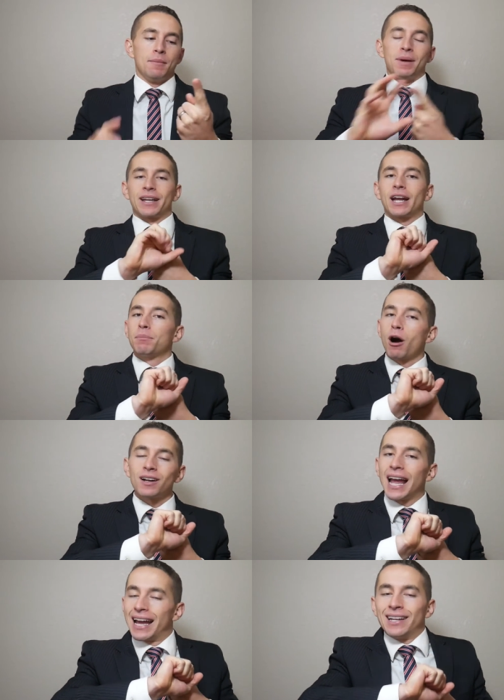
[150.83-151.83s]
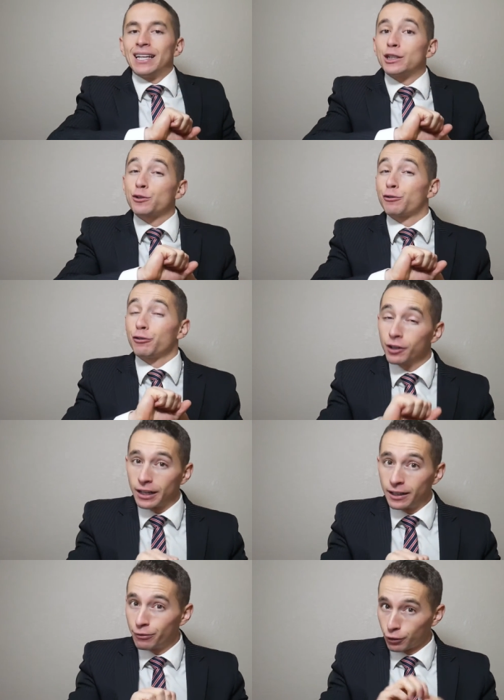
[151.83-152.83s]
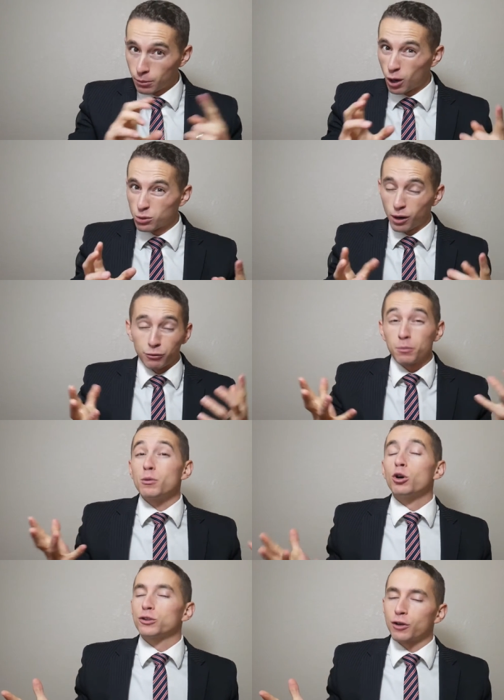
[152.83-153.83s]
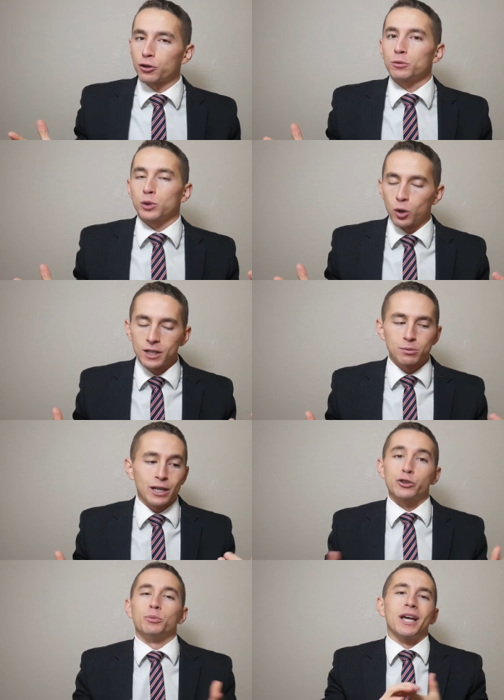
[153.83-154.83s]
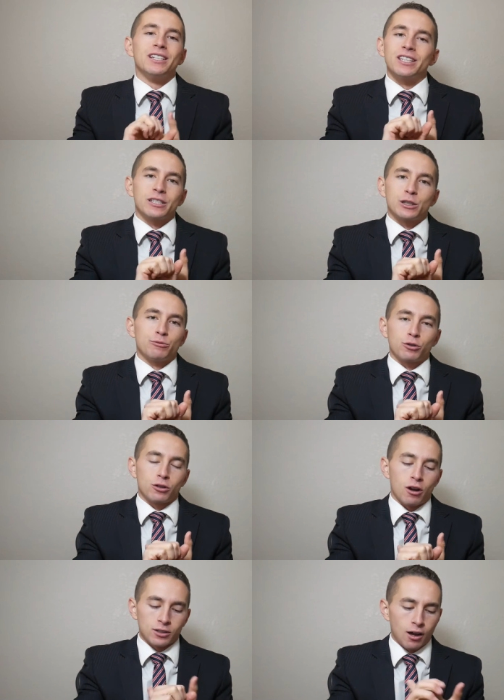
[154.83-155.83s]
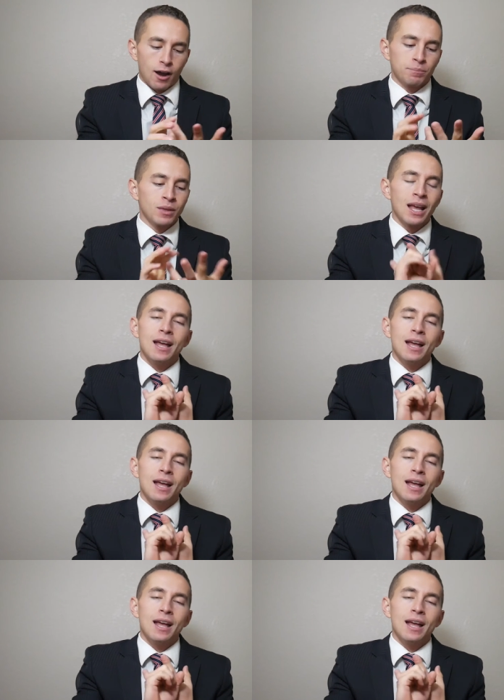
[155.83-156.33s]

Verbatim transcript: Medicare Part A is free for the most part for most federal employees because you paid into this for a long time.